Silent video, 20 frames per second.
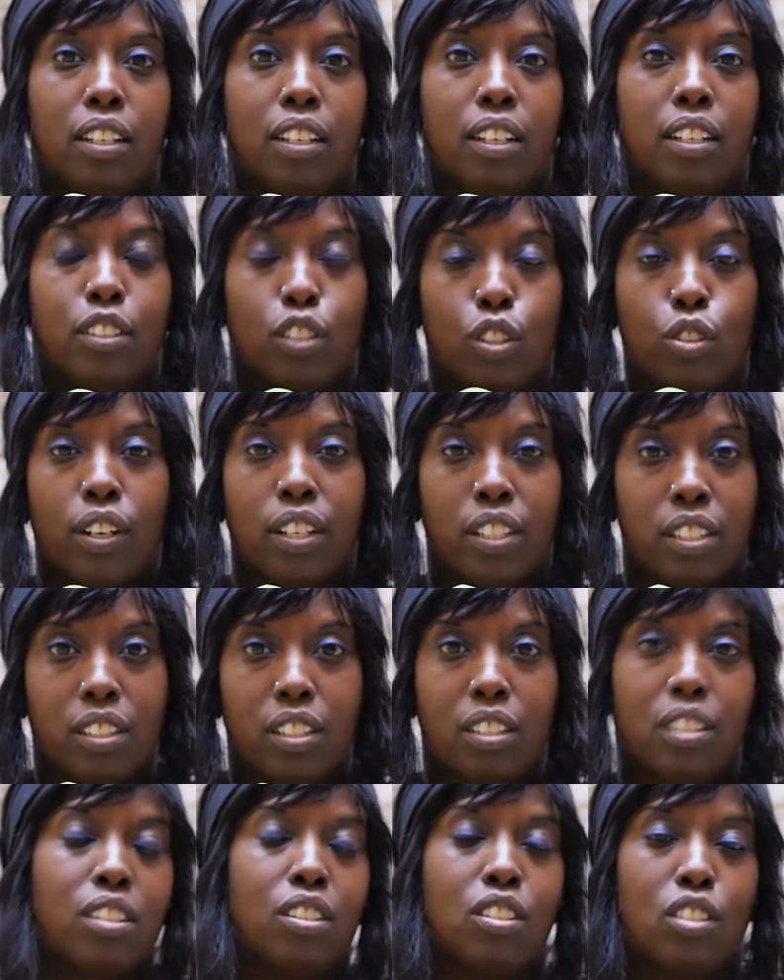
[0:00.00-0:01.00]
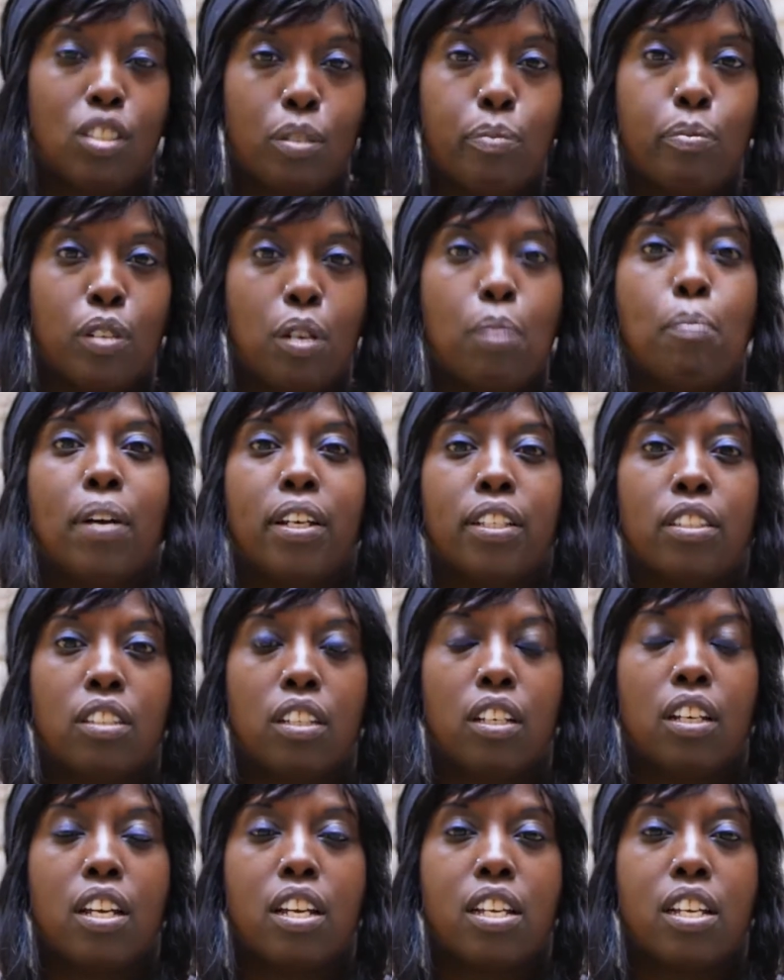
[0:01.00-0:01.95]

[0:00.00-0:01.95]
interest in this subject matter